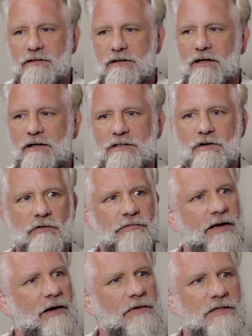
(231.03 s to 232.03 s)
Uh, his whole
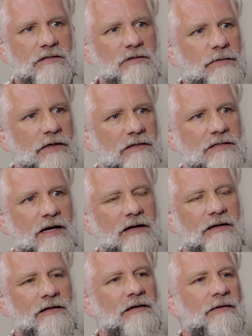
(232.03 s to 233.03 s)
family's super
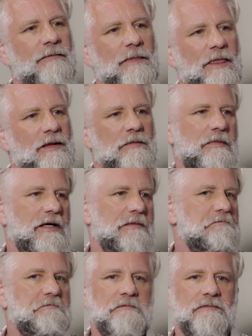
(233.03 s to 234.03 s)
excited, but
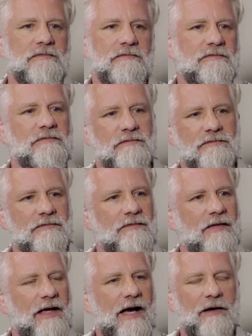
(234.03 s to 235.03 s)

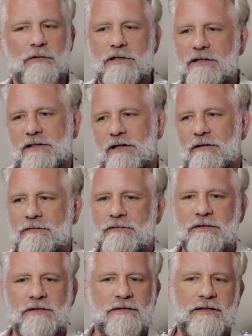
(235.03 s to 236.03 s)
I would, you know,
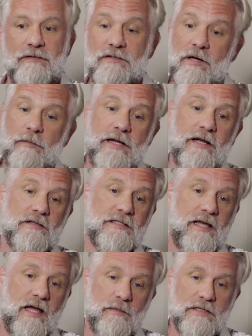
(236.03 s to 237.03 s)
if somebody
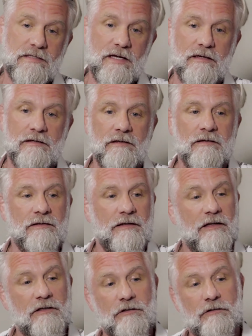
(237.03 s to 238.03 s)
else came and said,
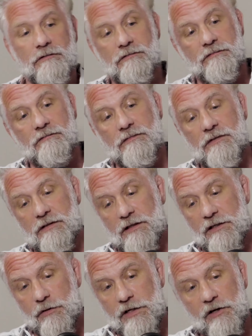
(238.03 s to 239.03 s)
"Can you
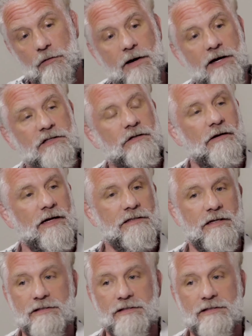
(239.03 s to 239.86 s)
can you heal my Tourette's?"